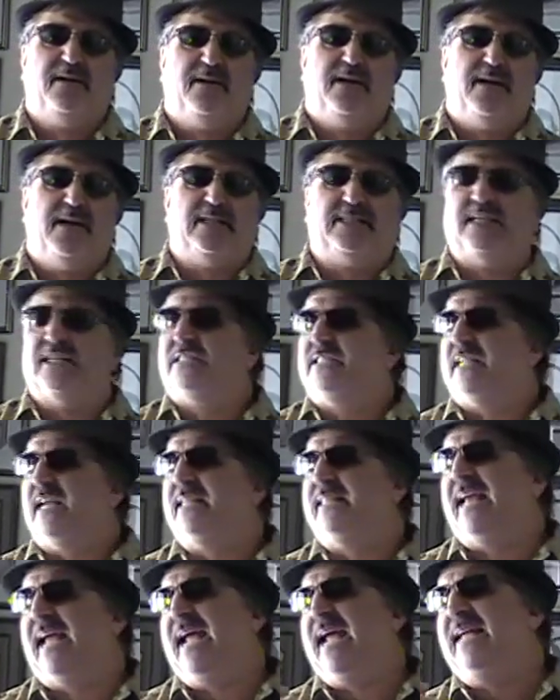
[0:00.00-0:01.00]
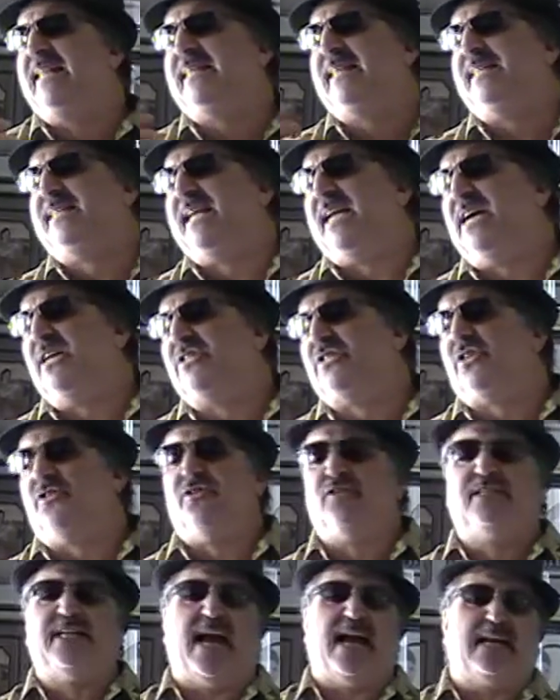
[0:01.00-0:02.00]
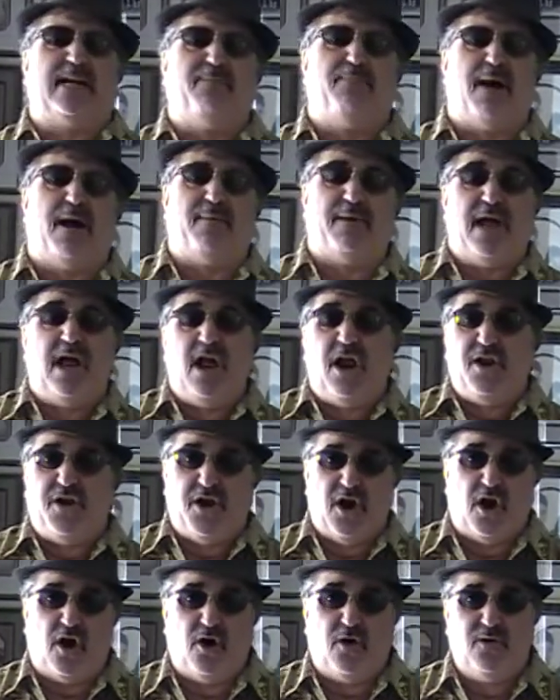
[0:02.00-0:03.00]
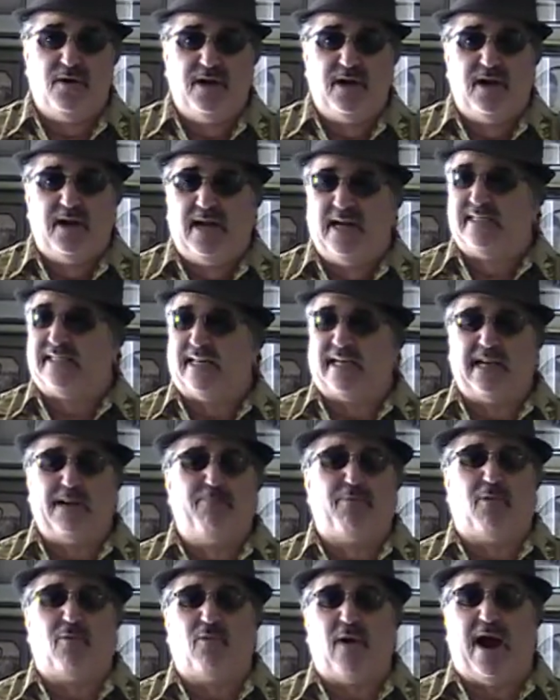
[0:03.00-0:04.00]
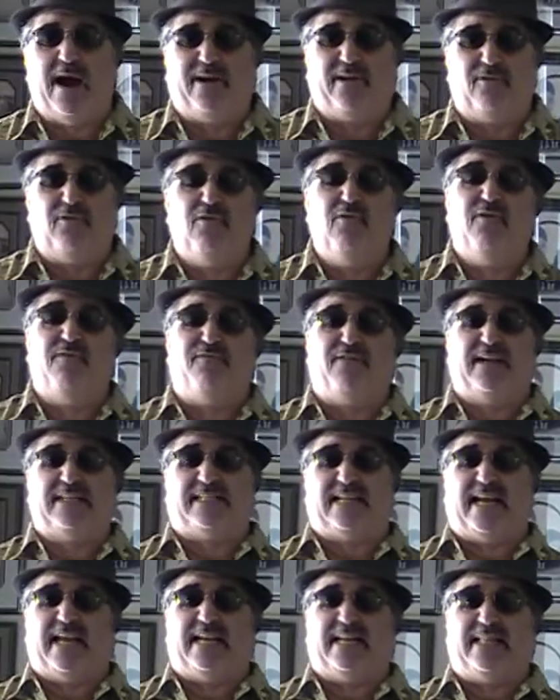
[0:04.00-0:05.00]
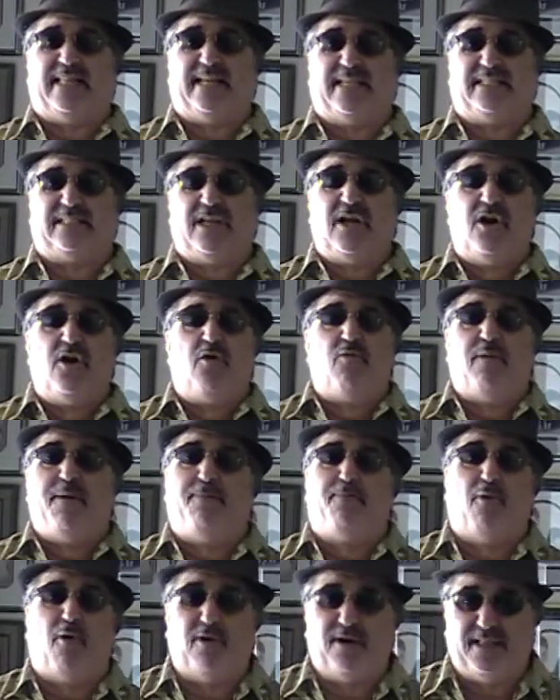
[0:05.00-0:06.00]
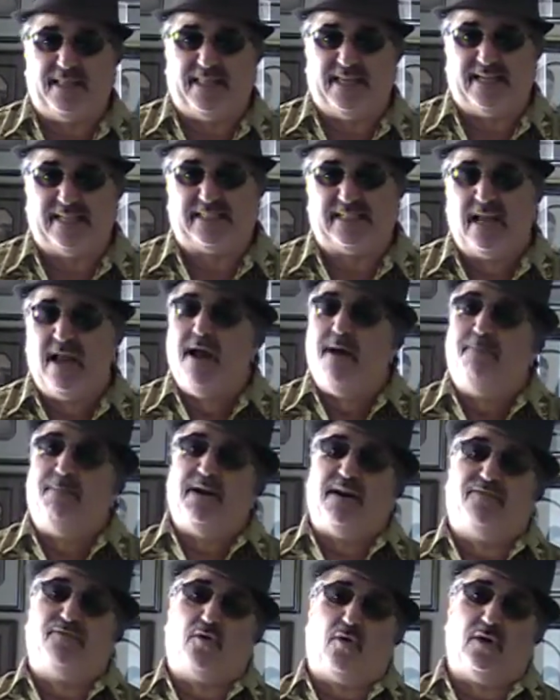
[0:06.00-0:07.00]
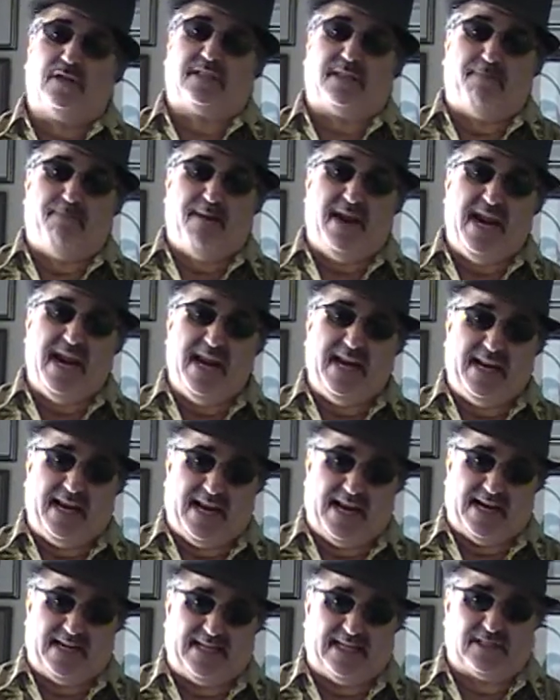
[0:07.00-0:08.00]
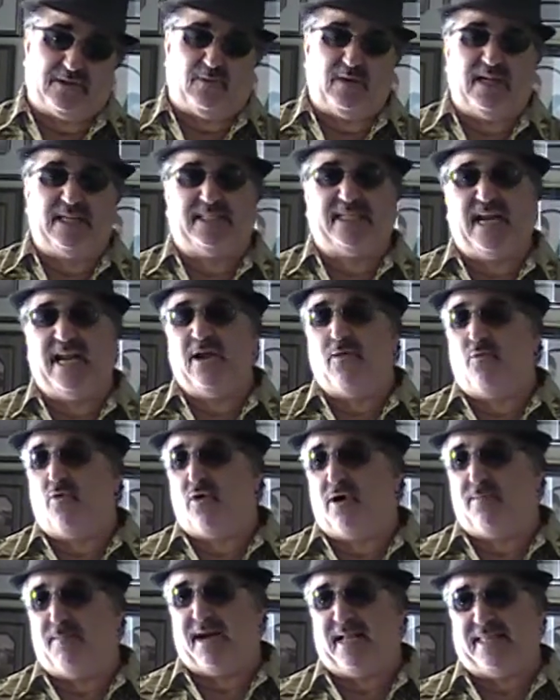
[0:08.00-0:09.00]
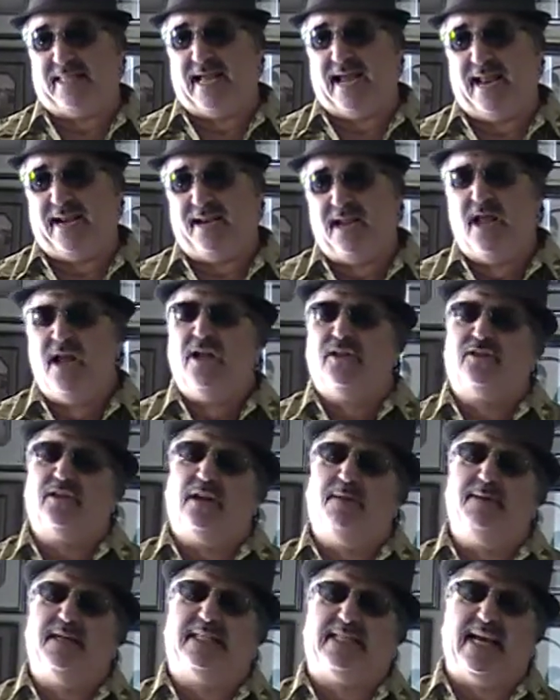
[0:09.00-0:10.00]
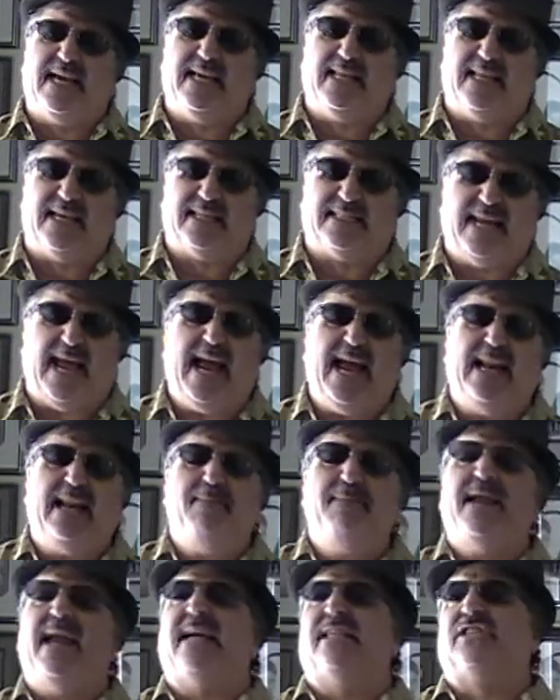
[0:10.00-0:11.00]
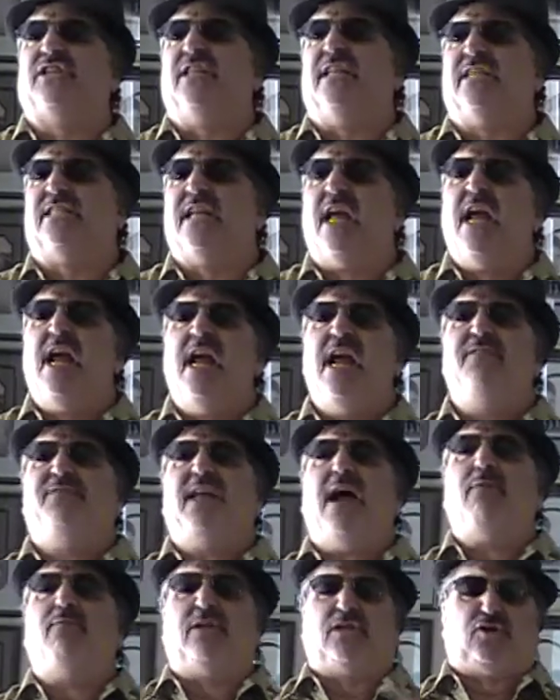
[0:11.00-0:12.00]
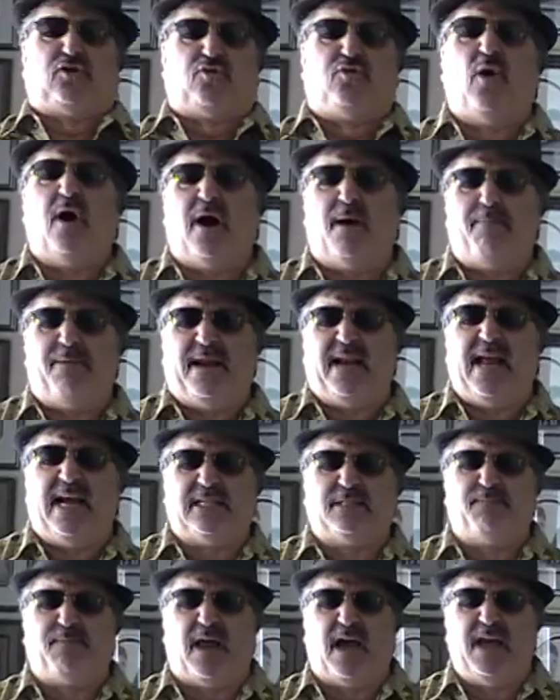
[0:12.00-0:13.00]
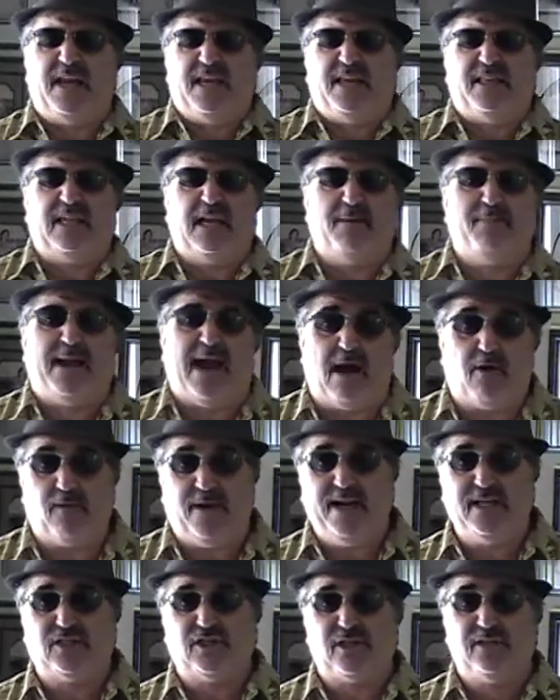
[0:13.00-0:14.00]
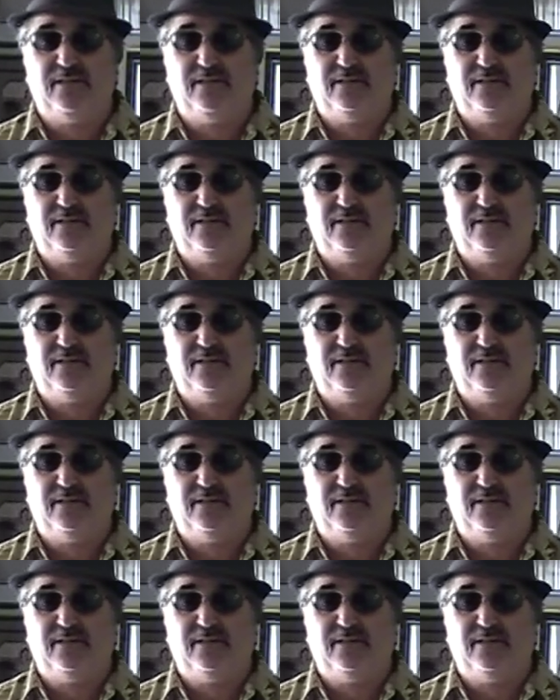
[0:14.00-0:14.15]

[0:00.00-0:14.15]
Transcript: It's just that they hate the deal, so they're attacking Obama. No, it's a liberal writer who investigated this, who reported this. But of course, the media doesn't want to tell you a word about that. So let me tell you this. Let me ask you this. If that was Trump and Hezbollah, you think it'd be outrage?